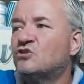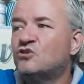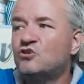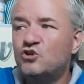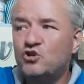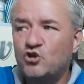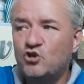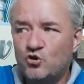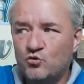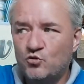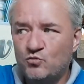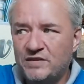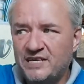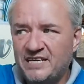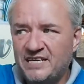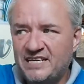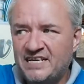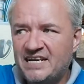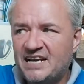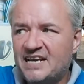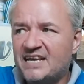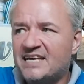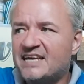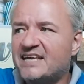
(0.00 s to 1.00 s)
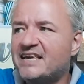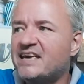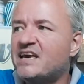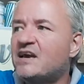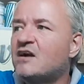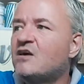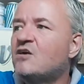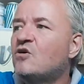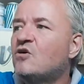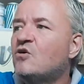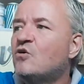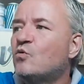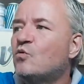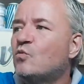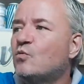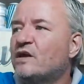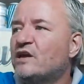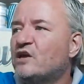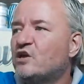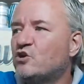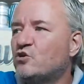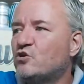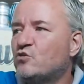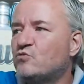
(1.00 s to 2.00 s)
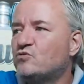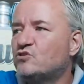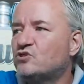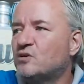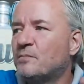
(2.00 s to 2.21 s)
Uniquely, we use